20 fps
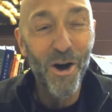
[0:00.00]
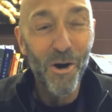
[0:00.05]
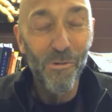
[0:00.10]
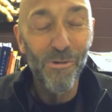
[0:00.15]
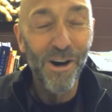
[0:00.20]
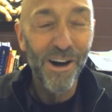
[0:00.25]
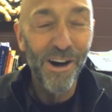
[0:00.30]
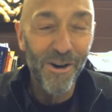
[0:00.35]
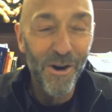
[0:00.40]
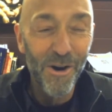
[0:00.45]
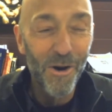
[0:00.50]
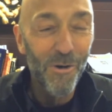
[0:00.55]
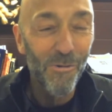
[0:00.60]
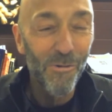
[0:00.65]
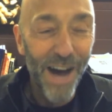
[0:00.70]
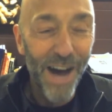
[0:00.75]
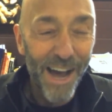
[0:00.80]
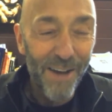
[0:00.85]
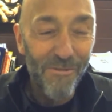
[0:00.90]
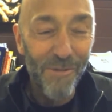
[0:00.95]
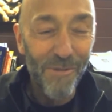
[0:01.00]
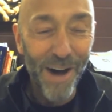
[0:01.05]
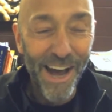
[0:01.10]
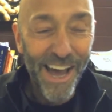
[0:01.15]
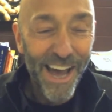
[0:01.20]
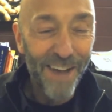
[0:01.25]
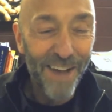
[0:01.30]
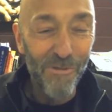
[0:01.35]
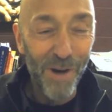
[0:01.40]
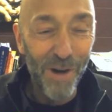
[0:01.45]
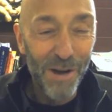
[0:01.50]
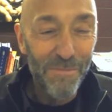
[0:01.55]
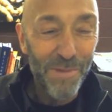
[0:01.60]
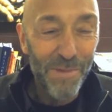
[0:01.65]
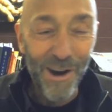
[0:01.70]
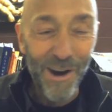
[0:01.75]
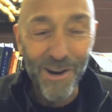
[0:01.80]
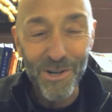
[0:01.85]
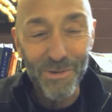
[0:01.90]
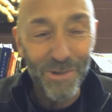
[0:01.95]
why have one
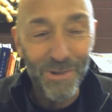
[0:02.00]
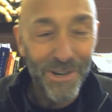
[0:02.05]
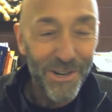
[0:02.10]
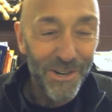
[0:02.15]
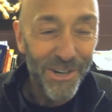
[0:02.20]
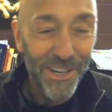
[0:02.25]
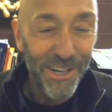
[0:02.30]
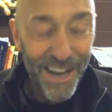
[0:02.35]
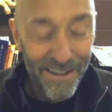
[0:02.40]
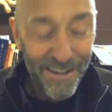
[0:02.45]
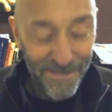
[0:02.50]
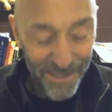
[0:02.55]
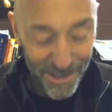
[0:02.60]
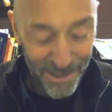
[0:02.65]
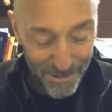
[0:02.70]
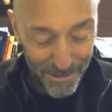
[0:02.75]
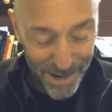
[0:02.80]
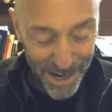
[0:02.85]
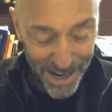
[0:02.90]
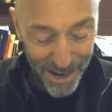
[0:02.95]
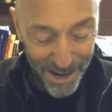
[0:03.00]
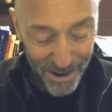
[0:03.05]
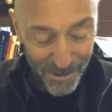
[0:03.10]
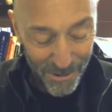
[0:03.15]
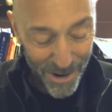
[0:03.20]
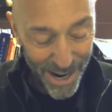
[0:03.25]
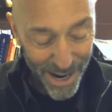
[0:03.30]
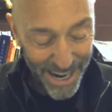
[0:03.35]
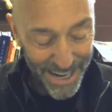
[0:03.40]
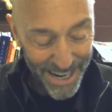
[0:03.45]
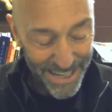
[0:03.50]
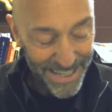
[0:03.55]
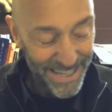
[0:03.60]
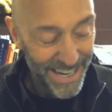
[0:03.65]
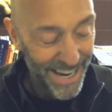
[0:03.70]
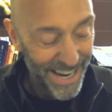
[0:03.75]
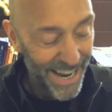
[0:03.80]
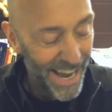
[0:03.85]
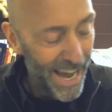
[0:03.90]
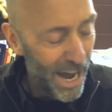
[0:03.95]
parish when you could have three, right?
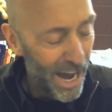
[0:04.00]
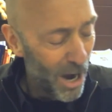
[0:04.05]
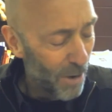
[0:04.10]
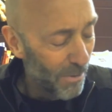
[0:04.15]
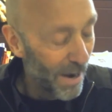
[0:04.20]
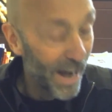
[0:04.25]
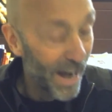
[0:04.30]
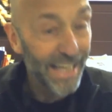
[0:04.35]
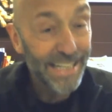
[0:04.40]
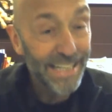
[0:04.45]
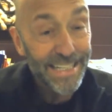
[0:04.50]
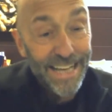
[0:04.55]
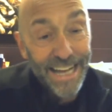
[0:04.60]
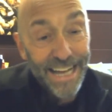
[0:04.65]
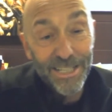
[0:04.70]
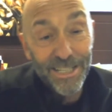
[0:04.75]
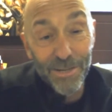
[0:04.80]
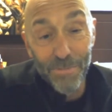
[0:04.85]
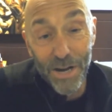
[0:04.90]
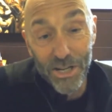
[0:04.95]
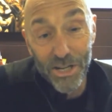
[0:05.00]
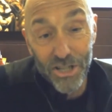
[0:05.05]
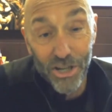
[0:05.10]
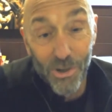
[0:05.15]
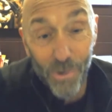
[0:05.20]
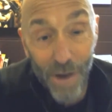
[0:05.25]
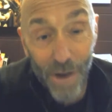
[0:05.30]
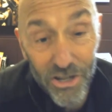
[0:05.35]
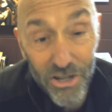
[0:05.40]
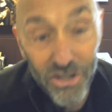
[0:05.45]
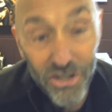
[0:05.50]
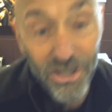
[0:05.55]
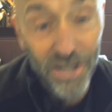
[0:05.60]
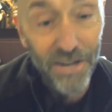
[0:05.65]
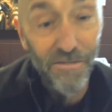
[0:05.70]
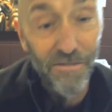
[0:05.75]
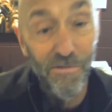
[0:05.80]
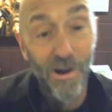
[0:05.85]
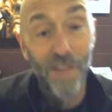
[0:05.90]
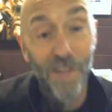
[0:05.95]
Well, it's not so much a question
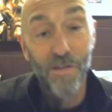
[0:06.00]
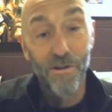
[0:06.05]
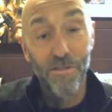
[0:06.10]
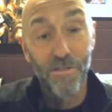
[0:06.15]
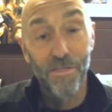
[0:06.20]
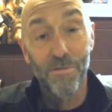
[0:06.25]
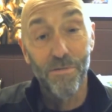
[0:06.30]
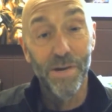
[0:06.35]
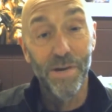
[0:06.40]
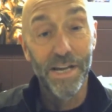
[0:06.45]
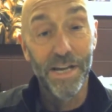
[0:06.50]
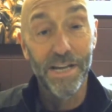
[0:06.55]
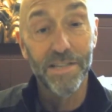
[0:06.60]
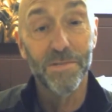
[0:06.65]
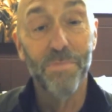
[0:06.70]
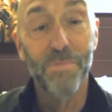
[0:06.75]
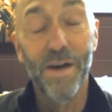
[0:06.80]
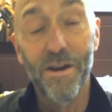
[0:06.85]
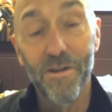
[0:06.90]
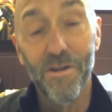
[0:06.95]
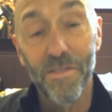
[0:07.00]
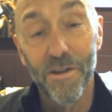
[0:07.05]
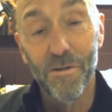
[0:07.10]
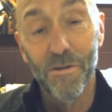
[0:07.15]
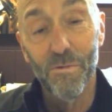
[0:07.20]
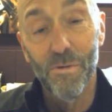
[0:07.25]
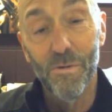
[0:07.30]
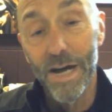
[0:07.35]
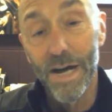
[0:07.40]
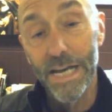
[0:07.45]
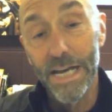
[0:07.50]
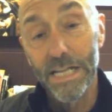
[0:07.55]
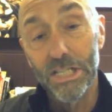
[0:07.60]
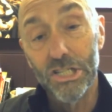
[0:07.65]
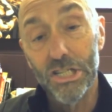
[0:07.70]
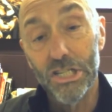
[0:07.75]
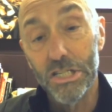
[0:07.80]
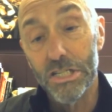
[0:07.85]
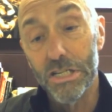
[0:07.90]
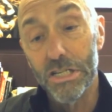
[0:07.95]
of whether three is better than one.
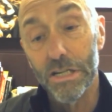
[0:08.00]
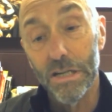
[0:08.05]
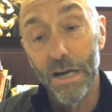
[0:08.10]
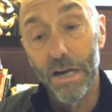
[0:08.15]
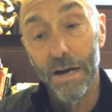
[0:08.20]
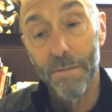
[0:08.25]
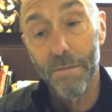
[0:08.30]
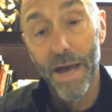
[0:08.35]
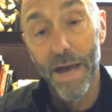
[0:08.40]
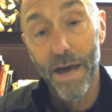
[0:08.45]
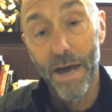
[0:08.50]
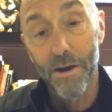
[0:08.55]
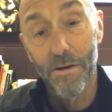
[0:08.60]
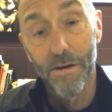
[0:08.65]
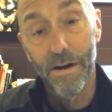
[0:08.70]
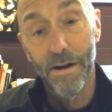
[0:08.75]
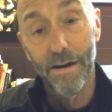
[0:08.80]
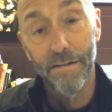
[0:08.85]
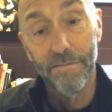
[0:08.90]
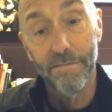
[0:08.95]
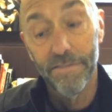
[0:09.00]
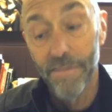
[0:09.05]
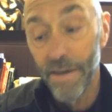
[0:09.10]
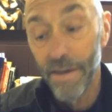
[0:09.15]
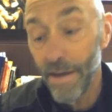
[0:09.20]
It's just a matter of